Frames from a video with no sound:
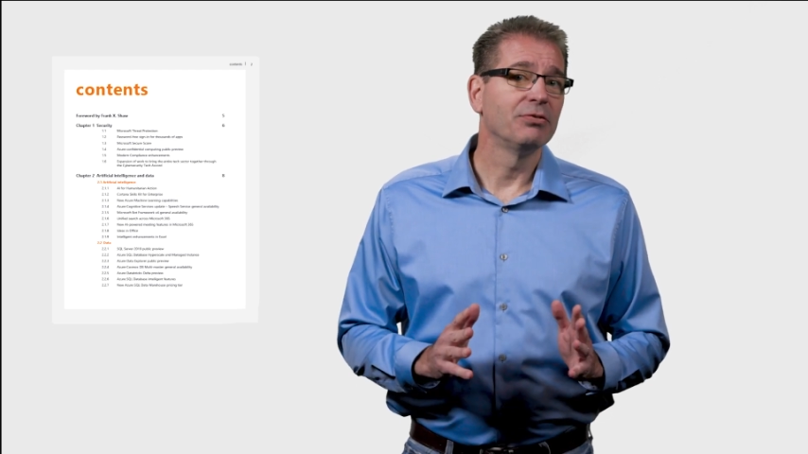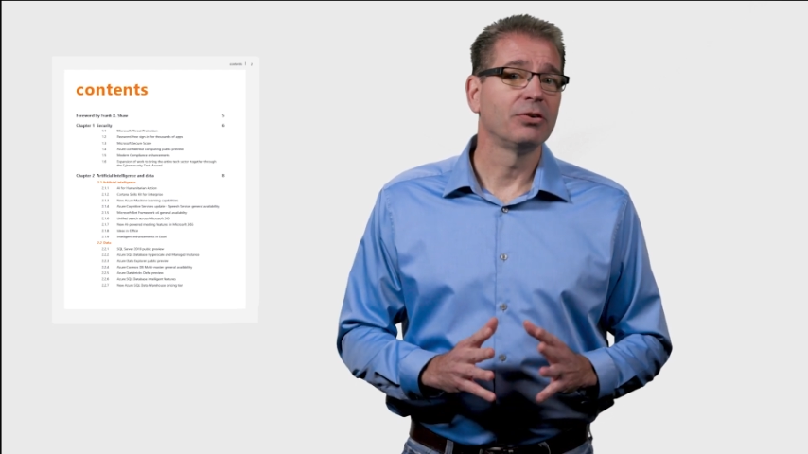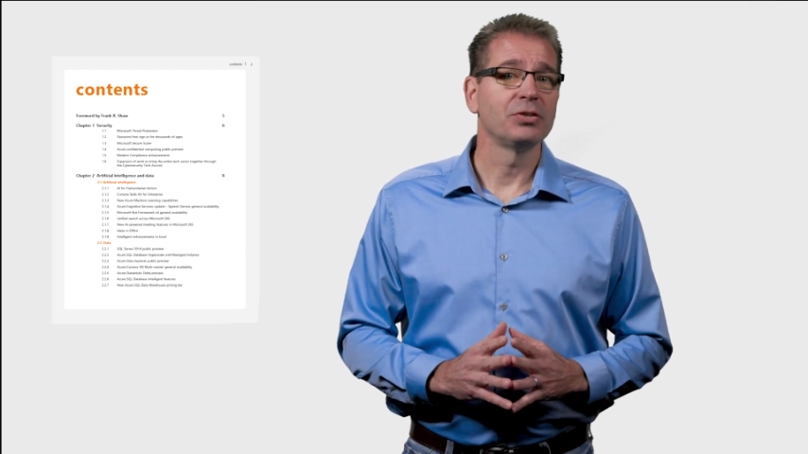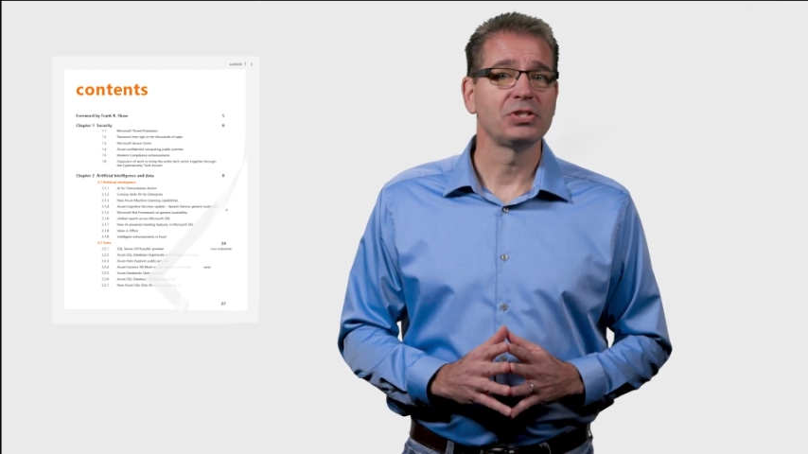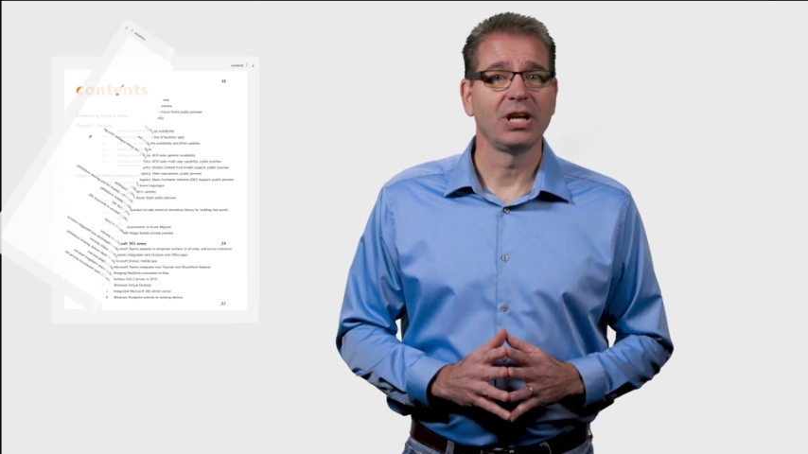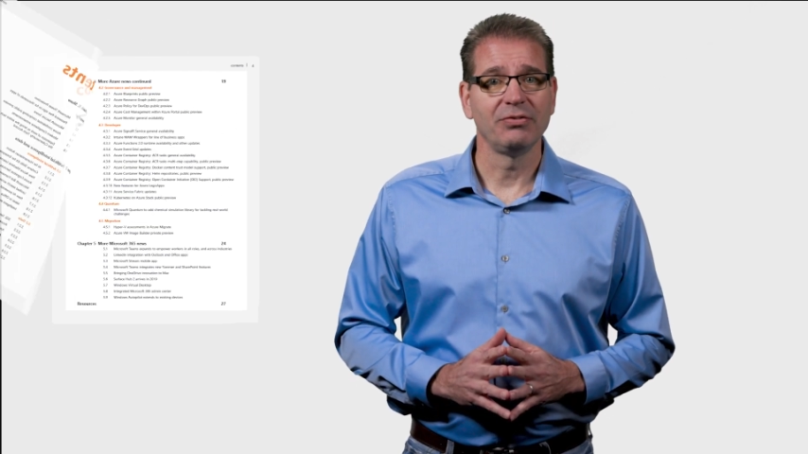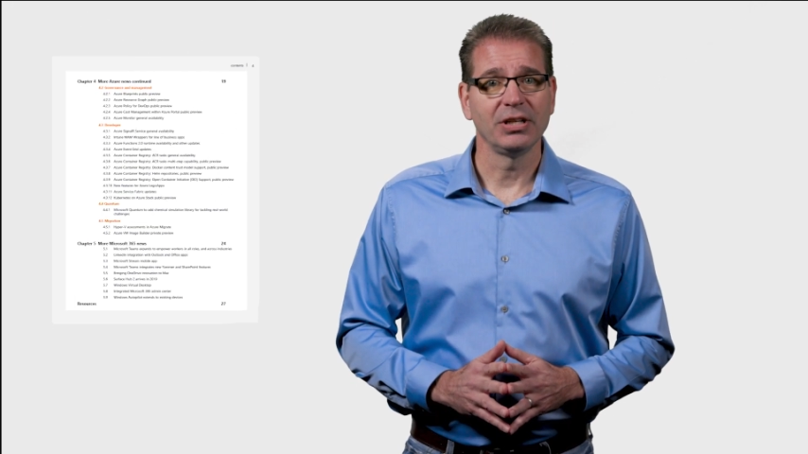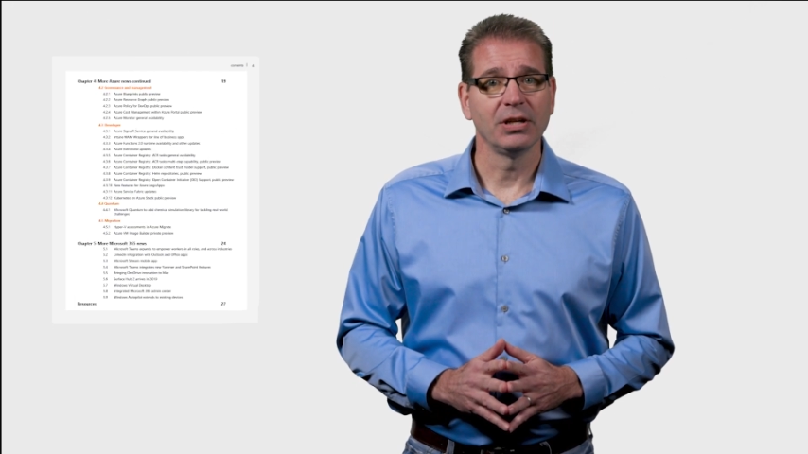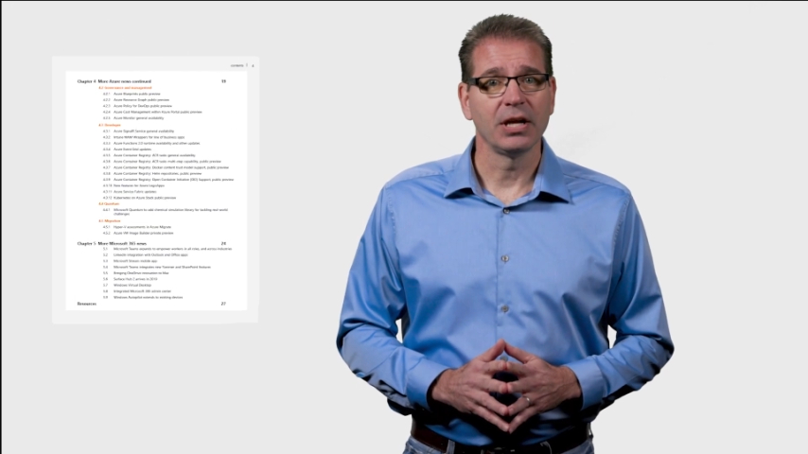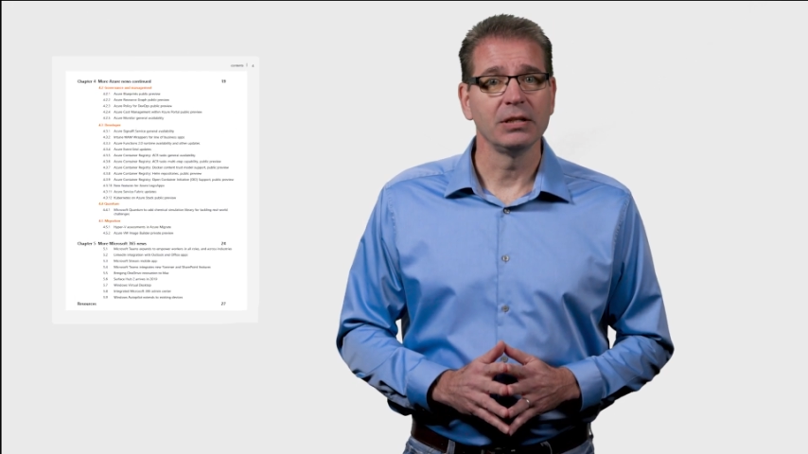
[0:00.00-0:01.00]
the first day of
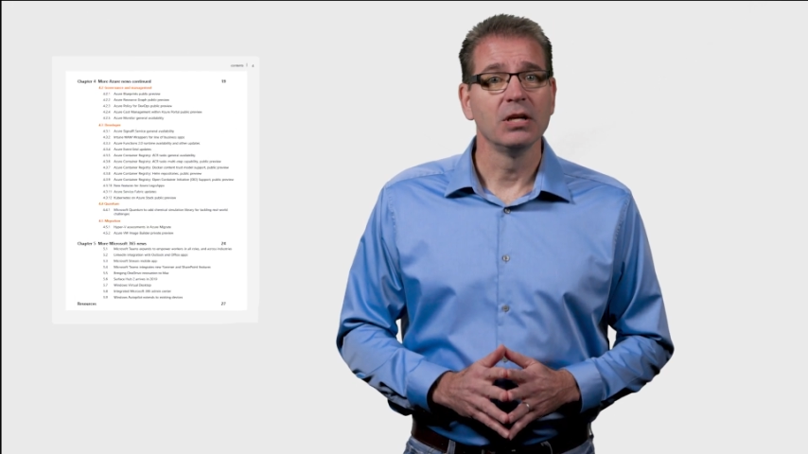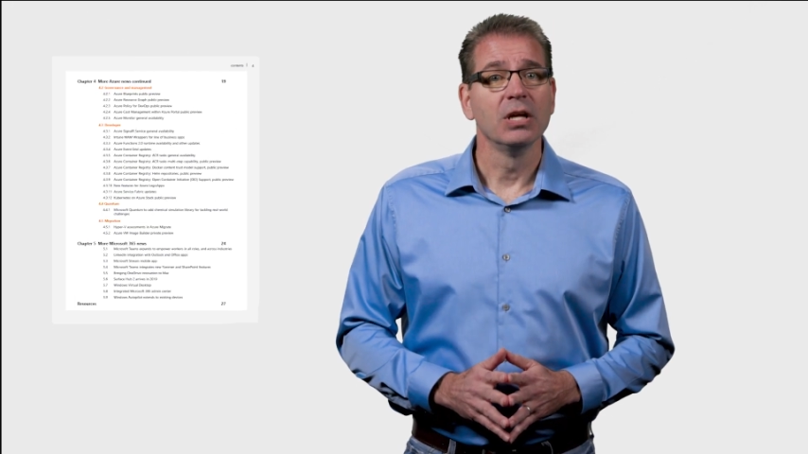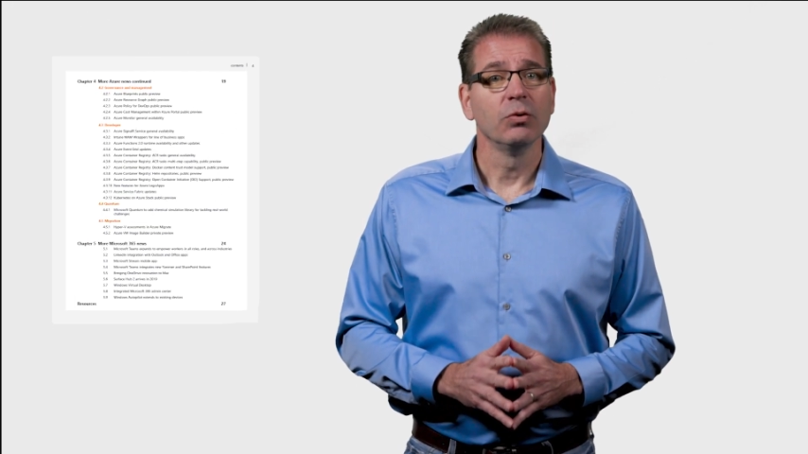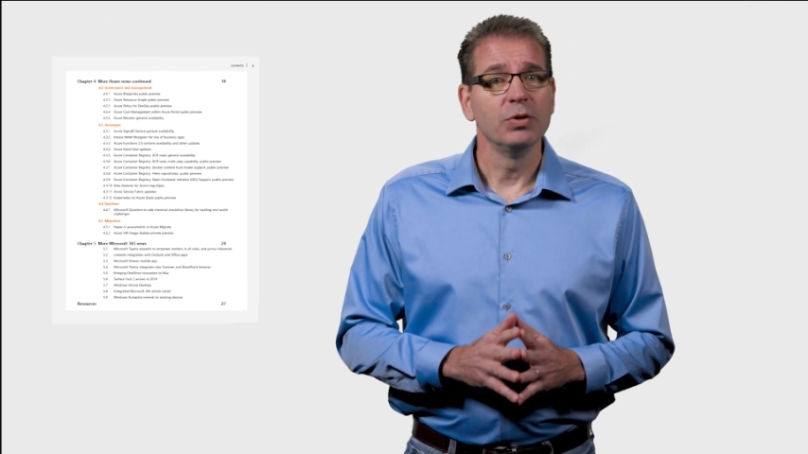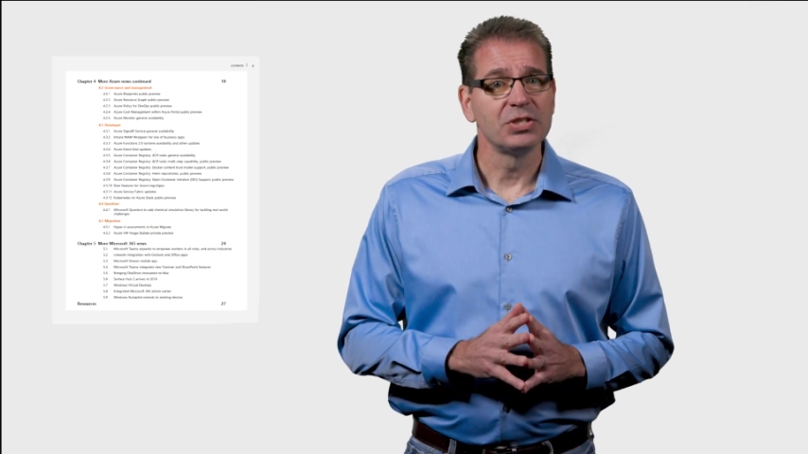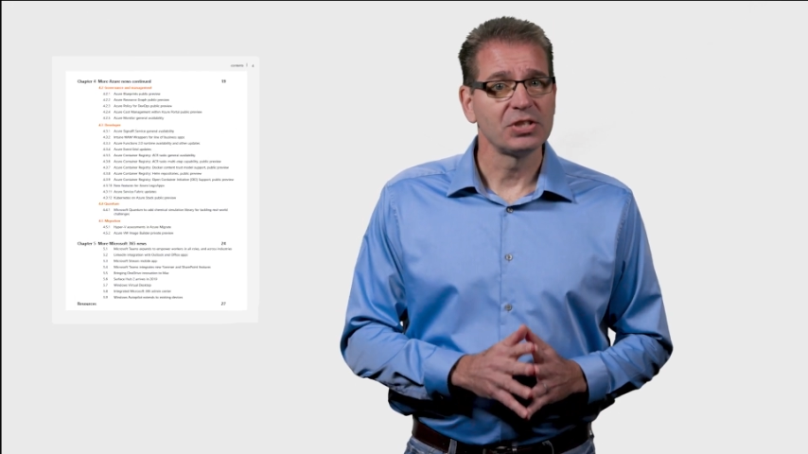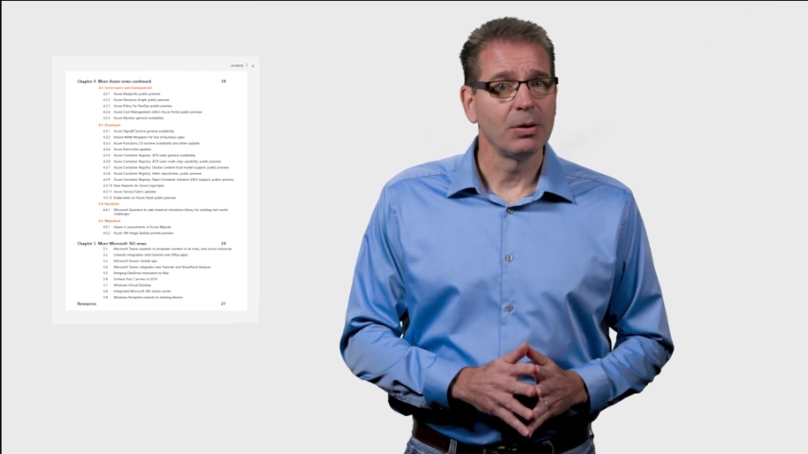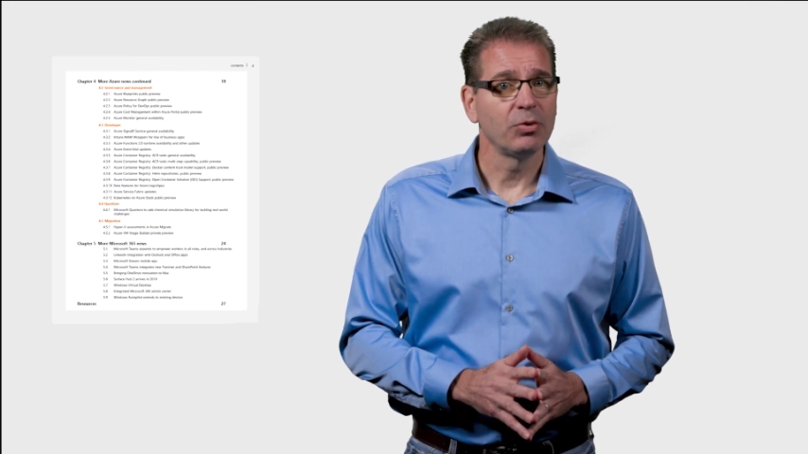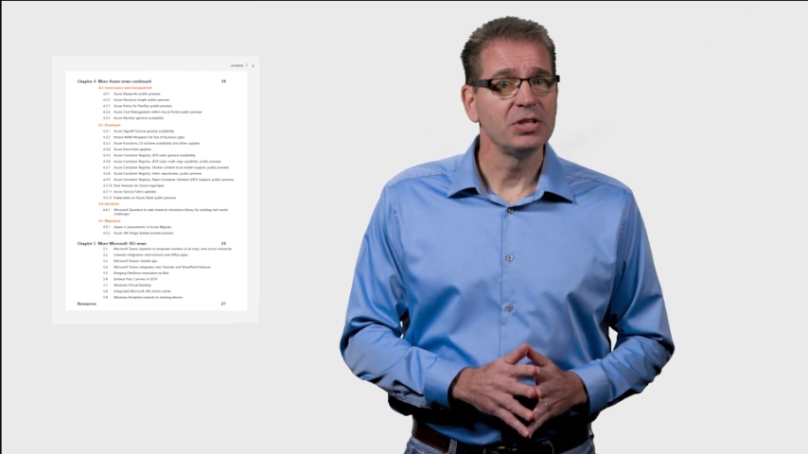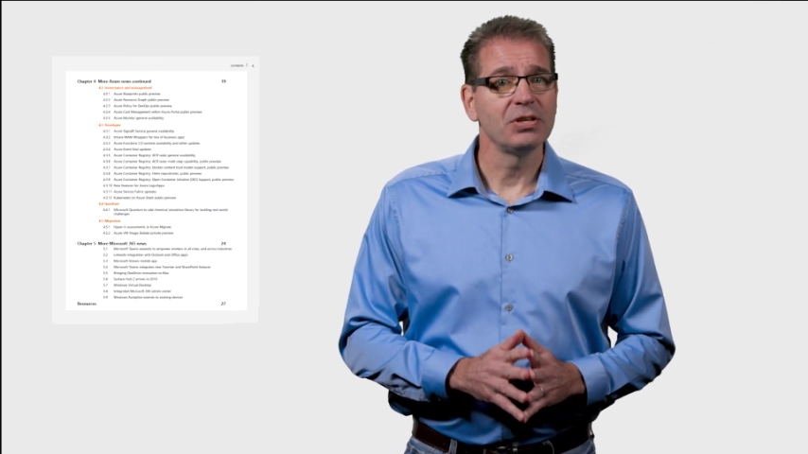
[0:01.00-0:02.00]
Ignite with
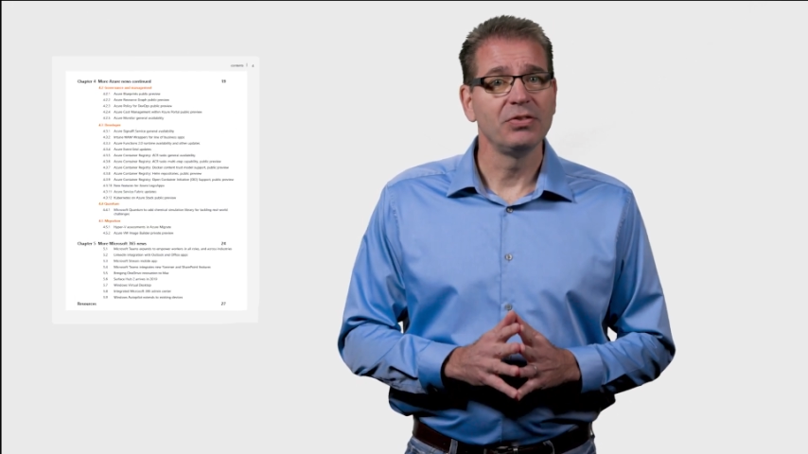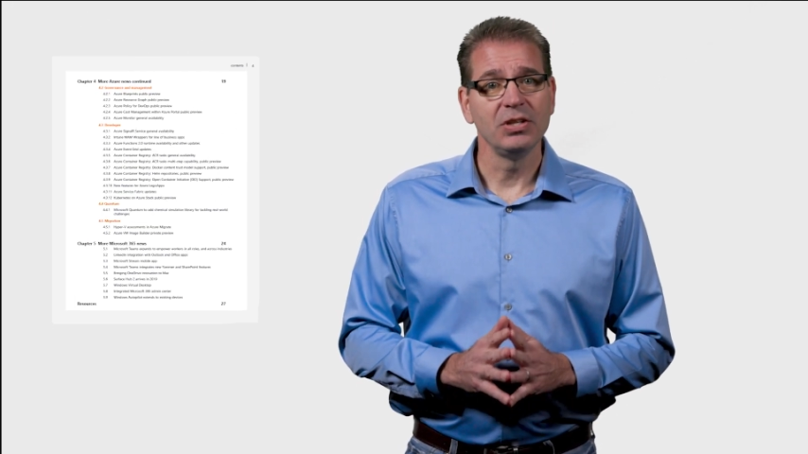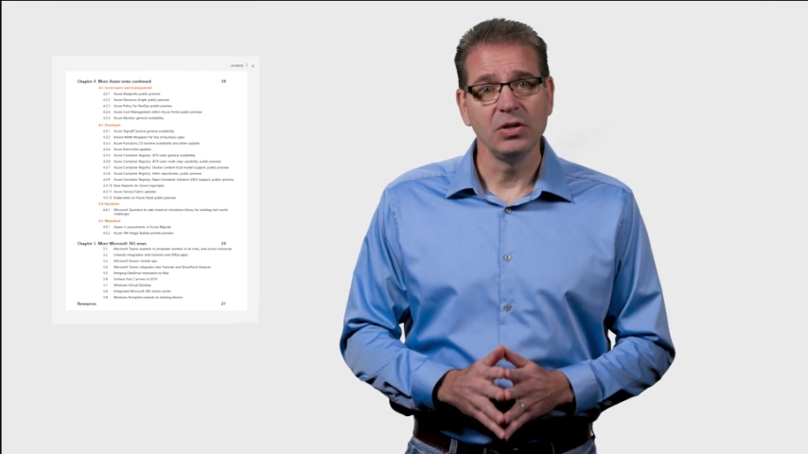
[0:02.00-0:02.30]
summaries of the